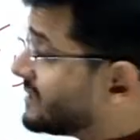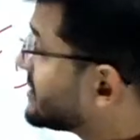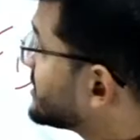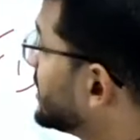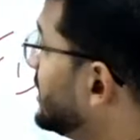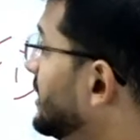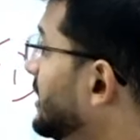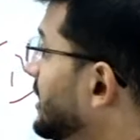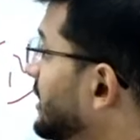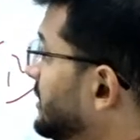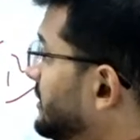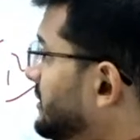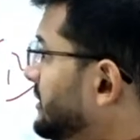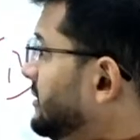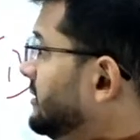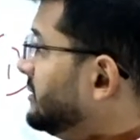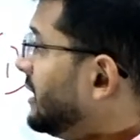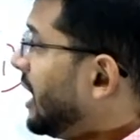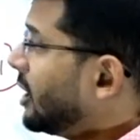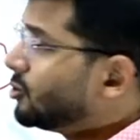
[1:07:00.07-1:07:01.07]
finance,
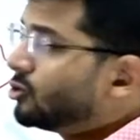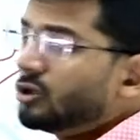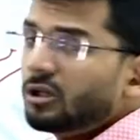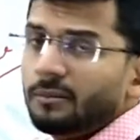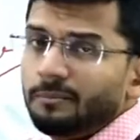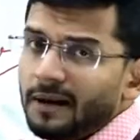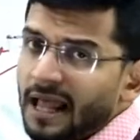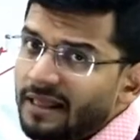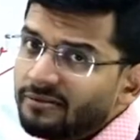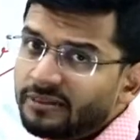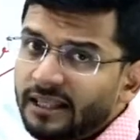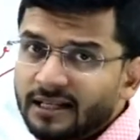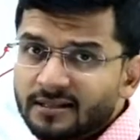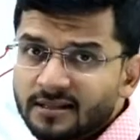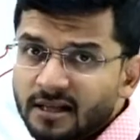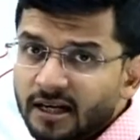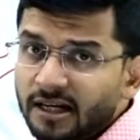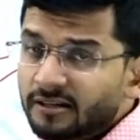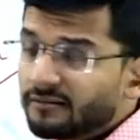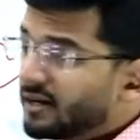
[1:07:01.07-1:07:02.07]
how do they plan
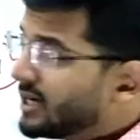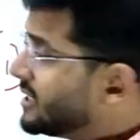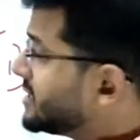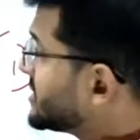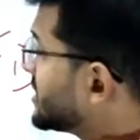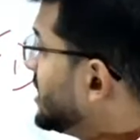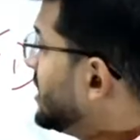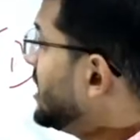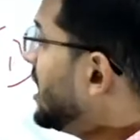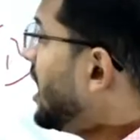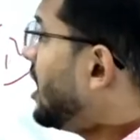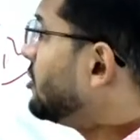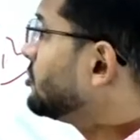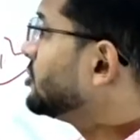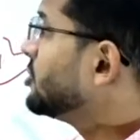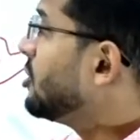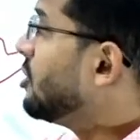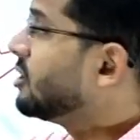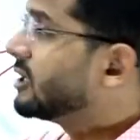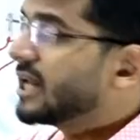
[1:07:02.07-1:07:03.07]
things in advance?
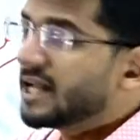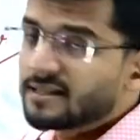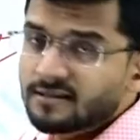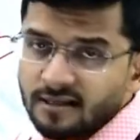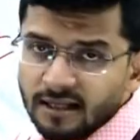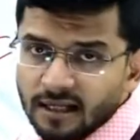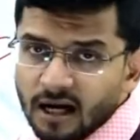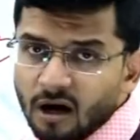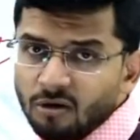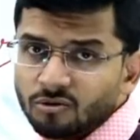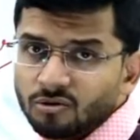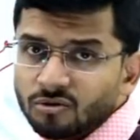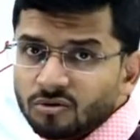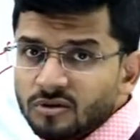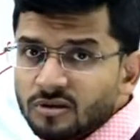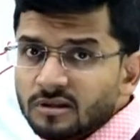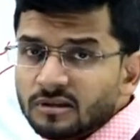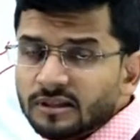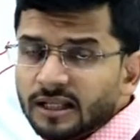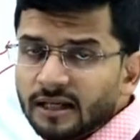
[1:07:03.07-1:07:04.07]
How do they organize things? How
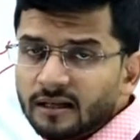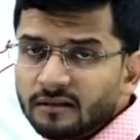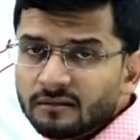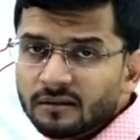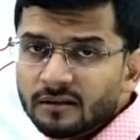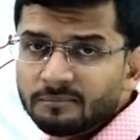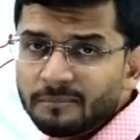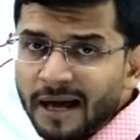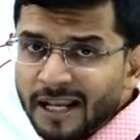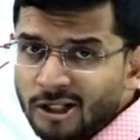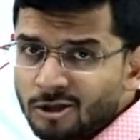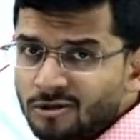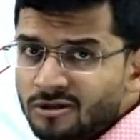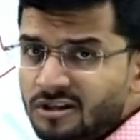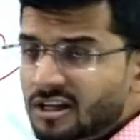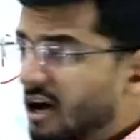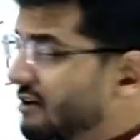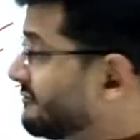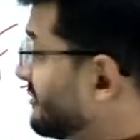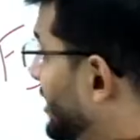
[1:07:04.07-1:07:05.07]
do they
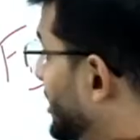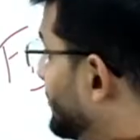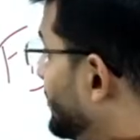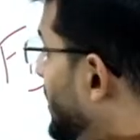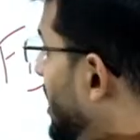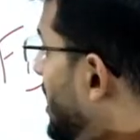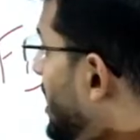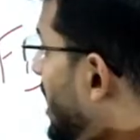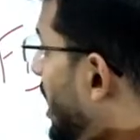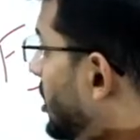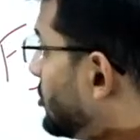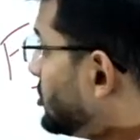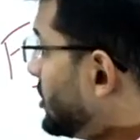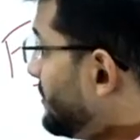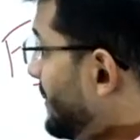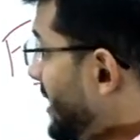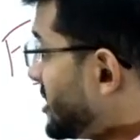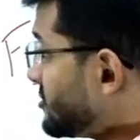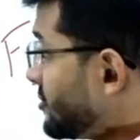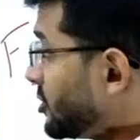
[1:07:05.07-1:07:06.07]
manage staffing?
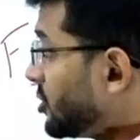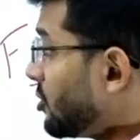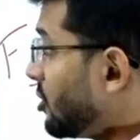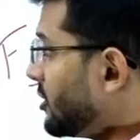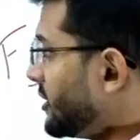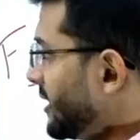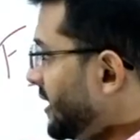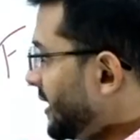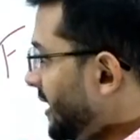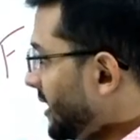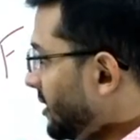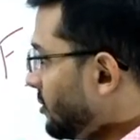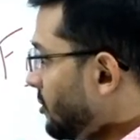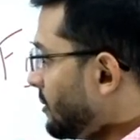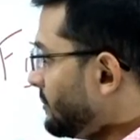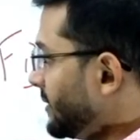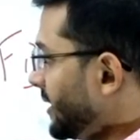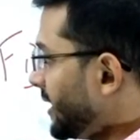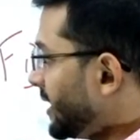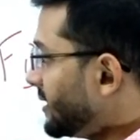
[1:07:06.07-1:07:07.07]
How do they management
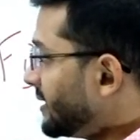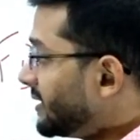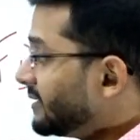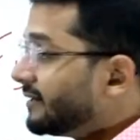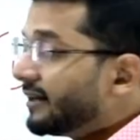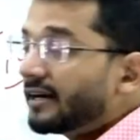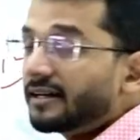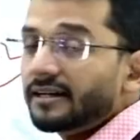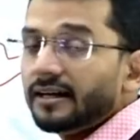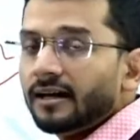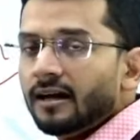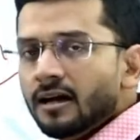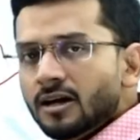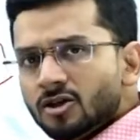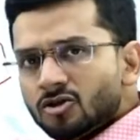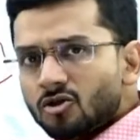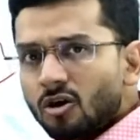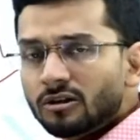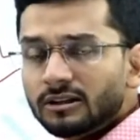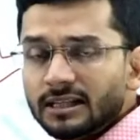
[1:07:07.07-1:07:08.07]
coordinating, communicating,
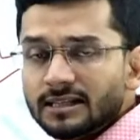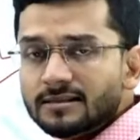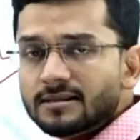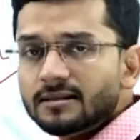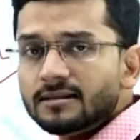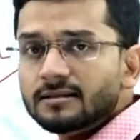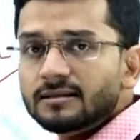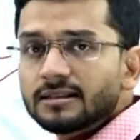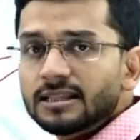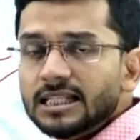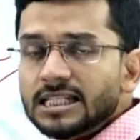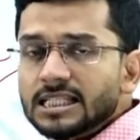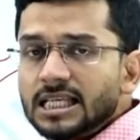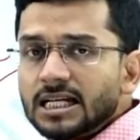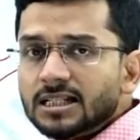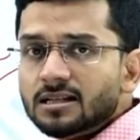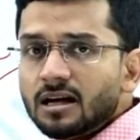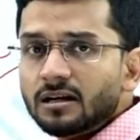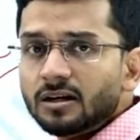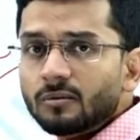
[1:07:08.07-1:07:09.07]
directing? So all these
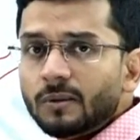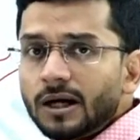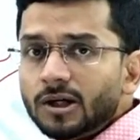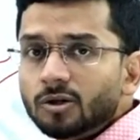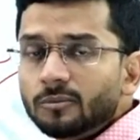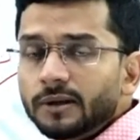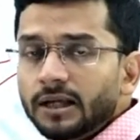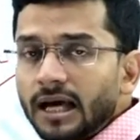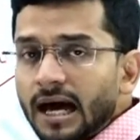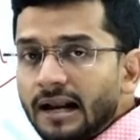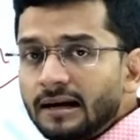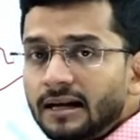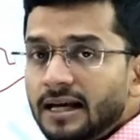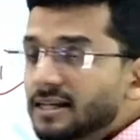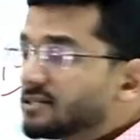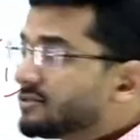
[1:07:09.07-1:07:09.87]
things are required to be